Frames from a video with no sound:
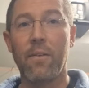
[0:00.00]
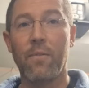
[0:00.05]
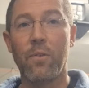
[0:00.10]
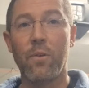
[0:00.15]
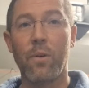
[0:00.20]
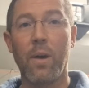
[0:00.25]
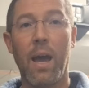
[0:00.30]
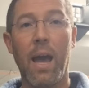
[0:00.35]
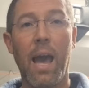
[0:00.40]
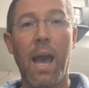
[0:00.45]
if
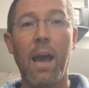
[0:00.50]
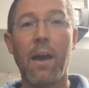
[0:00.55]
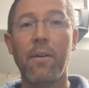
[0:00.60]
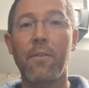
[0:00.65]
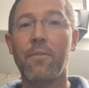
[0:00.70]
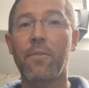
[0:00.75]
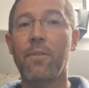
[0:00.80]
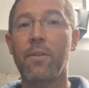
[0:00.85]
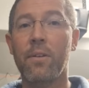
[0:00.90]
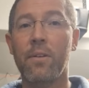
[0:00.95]
you
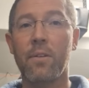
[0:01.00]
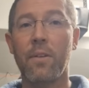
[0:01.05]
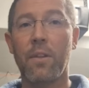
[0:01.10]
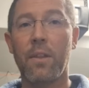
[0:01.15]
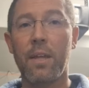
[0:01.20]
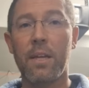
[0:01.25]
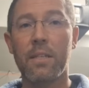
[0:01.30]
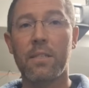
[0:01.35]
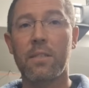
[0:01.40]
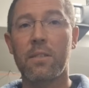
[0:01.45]
have
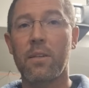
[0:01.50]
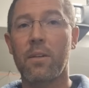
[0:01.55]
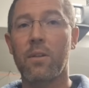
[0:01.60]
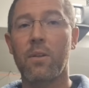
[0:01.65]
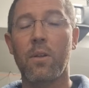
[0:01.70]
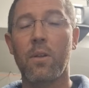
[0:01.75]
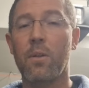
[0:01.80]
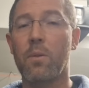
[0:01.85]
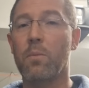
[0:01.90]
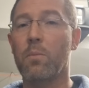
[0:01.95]
this,
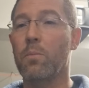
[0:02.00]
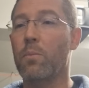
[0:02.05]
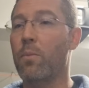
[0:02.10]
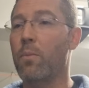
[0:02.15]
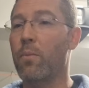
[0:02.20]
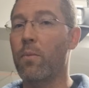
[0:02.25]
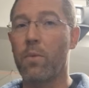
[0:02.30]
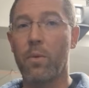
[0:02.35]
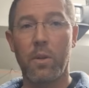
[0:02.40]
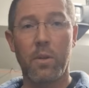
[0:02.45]

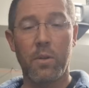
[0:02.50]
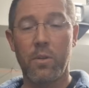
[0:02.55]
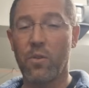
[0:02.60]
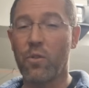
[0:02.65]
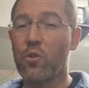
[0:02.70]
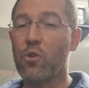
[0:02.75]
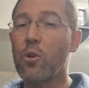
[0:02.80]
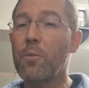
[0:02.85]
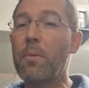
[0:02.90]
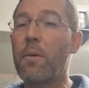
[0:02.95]
it
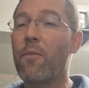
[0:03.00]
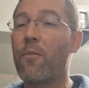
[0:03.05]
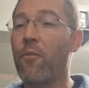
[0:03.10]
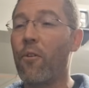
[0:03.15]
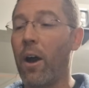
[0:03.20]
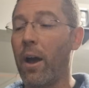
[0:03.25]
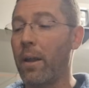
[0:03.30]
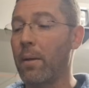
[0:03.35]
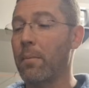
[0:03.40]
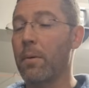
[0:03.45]
should be
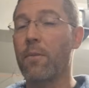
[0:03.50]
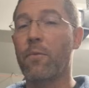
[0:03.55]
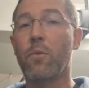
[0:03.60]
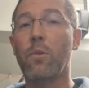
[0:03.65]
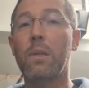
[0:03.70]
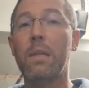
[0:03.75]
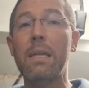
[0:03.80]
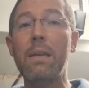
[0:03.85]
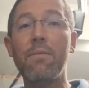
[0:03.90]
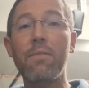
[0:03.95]
fine. But if
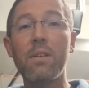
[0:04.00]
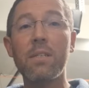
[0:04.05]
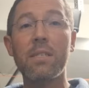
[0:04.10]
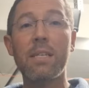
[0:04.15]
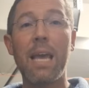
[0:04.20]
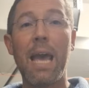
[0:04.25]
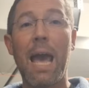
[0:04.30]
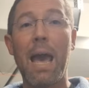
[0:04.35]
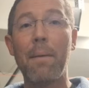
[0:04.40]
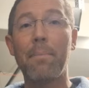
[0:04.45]
you leave this
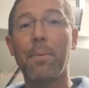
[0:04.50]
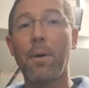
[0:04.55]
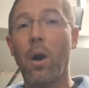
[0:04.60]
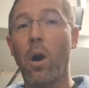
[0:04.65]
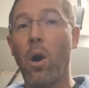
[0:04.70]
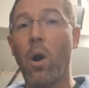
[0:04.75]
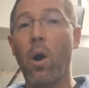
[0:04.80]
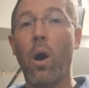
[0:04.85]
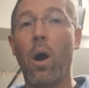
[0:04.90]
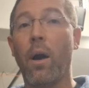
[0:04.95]
cap
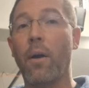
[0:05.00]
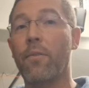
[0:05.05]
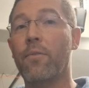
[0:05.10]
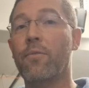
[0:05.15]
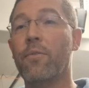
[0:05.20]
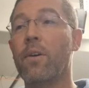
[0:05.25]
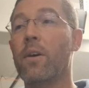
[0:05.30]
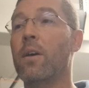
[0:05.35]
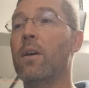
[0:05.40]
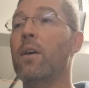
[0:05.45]

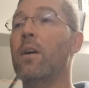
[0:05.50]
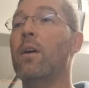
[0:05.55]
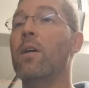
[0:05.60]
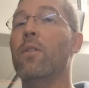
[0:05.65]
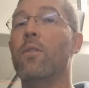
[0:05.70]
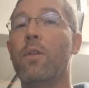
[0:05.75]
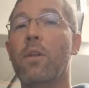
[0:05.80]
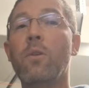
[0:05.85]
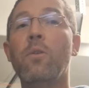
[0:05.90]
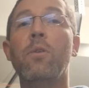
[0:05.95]
off,
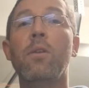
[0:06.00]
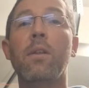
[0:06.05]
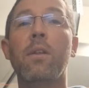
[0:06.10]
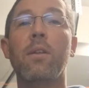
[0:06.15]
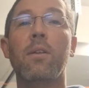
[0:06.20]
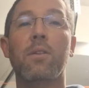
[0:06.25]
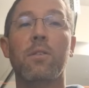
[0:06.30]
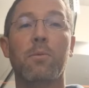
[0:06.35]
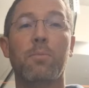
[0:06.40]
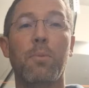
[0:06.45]
then you need
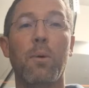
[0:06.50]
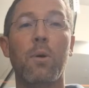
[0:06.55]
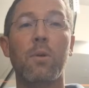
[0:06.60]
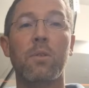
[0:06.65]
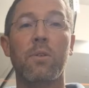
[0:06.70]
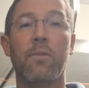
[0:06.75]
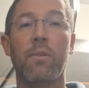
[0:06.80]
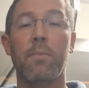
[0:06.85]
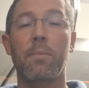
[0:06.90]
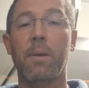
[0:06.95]
to
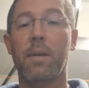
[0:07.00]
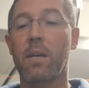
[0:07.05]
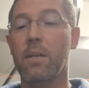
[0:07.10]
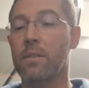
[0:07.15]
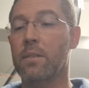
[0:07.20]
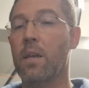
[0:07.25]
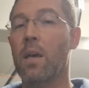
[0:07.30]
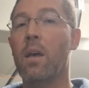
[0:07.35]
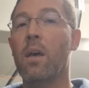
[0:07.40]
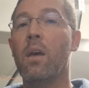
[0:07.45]
dispose of it,
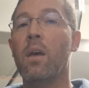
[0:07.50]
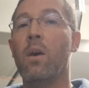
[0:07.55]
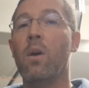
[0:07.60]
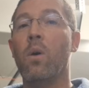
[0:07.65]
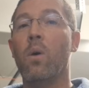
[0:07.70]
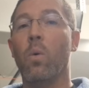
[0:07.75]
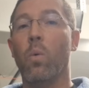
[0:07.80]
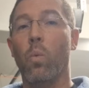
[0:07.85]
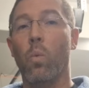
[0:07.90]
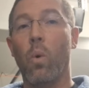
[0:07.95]
because
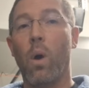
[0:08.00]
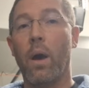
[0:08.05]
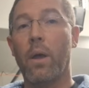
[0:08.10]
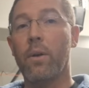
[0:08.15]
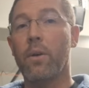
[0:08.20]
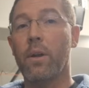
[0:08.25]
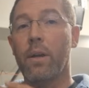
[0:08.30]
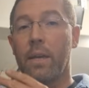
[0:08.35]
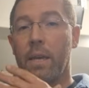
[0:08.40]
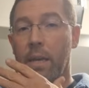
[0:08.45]

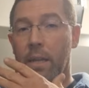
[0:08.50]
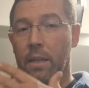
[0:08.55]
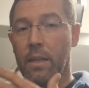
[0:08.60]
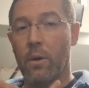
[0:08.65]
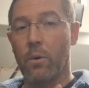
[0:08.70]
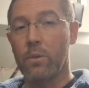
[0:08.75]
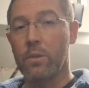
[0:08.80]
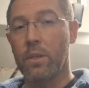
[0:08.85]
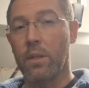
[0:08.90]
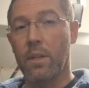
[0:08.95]
water, again,
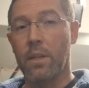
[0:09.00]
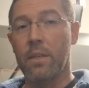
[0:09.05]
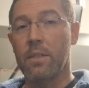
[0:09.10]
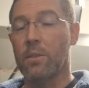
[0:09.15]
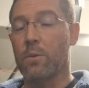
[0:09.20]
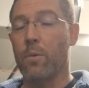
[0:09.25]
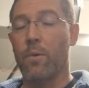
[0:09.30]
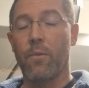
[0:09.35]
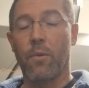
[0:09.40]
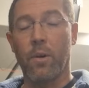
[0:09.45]
goes into
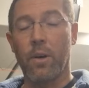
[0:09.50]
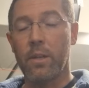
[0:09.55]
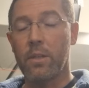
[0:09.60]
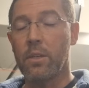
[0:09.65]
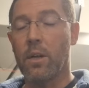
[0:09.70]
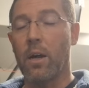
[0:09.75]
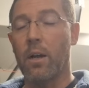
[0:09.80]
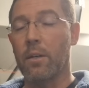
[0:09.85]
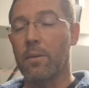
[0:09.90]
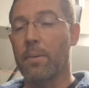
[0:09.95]
this, and we've already
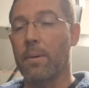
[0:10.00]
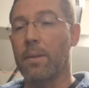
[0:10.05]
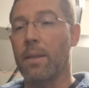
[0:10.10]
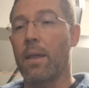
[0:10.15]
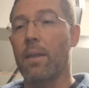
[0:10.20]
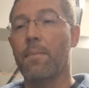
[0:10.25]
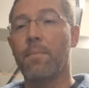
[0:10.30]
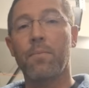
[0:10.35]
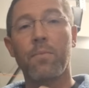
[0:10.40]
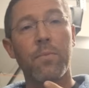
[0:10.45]
talked about
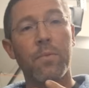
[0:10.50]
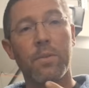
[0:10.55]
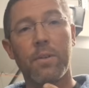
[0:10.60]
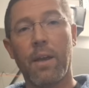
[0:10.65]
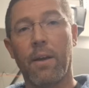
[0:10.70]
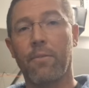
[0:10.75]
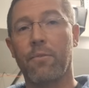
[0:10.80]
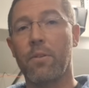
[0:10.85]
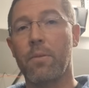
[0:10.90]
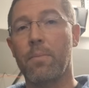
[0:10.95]
that.
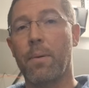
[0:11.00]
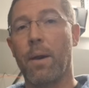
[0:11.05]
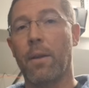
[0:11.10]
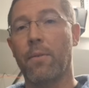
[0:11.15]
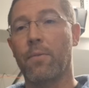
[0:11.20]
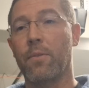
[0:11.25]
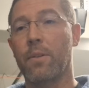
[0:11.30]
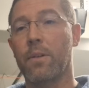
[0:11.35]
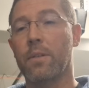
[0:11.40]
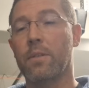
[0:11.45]
Definitely
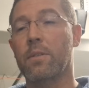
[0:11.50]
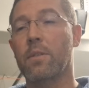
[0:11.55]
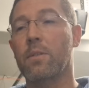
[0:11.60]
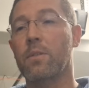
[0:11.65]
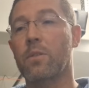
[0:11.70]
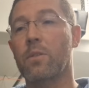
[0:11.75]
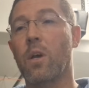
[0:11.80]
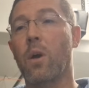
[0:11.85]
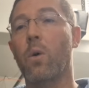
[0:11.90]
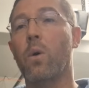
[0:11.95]
bad for this.
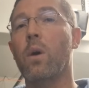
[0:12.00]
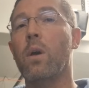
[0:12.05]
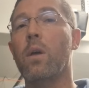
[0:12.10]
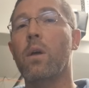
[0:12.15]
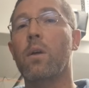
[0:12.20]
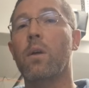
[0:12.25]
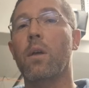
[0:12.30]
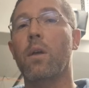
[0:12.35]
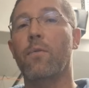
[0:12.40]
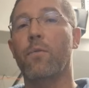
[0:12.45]
So
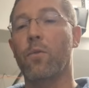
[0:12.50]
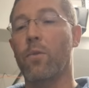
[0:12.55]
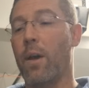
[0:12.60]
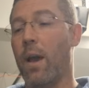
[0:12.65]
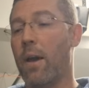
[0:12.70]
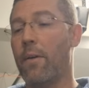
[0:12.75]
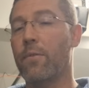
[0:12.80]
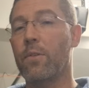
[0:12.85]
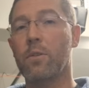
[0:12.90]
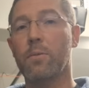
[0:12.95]
if you
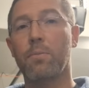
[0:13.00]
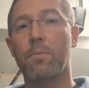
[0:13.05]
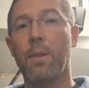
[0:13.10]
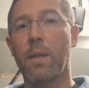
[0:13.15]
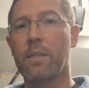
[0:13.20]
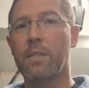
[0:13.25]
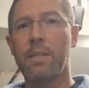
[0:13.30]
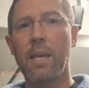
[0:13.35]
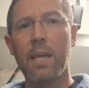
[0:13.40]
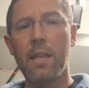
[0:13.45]
have this,
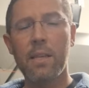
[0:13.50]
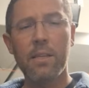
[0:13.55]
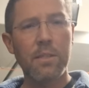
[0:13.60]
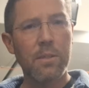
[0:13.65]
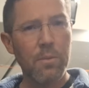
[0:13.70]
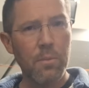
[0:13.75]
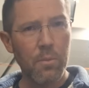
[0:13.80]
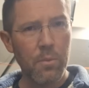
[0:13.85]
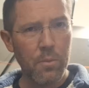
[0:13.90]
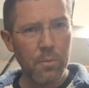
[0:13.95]
they say
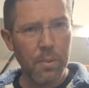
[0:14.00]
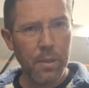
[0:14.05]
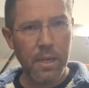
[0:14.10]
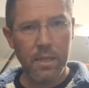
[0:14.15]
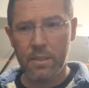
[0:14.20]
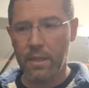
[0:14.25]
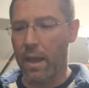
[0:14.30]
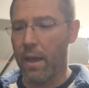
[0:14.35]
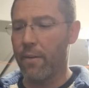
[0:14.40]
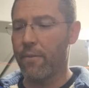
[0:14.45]
this
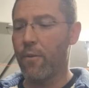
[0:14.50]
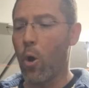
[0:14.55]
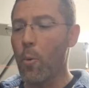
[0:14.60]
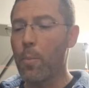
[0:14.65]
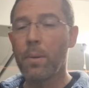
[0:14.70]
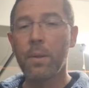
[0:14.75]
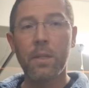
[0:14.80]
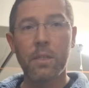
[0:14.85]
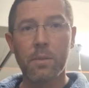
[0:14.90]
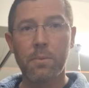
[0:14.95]
because I have
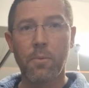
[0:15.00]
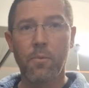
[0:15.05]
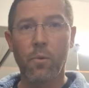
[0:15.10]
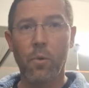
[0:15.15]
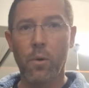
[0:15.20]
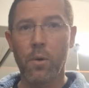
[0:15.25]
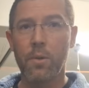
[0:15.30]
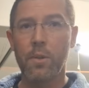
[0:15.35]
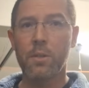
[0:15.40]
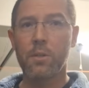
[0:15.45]
opened this
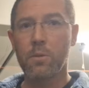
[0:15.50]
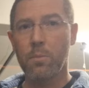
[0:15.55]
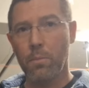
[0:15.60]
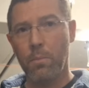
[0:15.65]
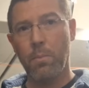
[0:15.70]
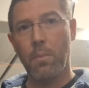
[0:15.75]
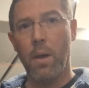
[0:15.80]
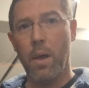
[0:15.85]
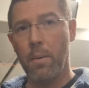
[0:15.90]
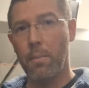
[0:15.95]
before, this
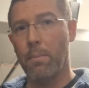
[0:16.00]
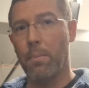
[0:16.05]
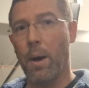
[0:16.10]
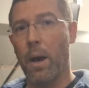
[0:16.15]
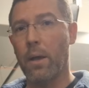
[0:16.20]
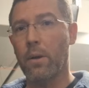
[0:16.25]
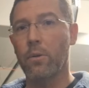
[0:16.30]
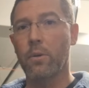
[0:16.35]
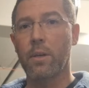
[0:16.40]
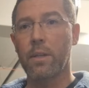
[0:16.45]

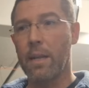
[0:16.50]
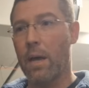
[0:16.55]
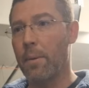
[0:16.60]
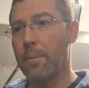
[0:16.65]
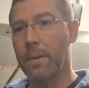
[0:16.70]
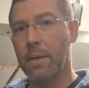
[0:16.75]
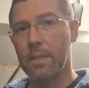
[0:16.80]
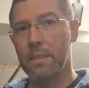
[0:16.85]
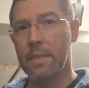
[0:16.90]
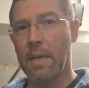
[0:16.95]
bottle can now
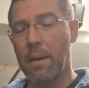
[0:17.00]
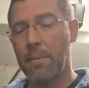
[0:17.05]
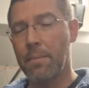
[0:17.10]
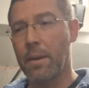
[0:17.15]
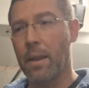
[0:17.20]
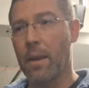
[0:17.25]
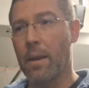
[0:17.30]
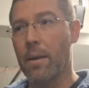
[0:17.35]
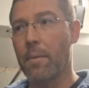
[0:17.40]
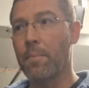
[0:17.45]
be
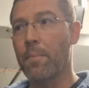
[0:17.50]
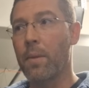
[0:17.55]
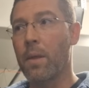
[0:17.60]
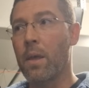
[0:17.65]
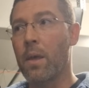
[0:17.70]
contaminated.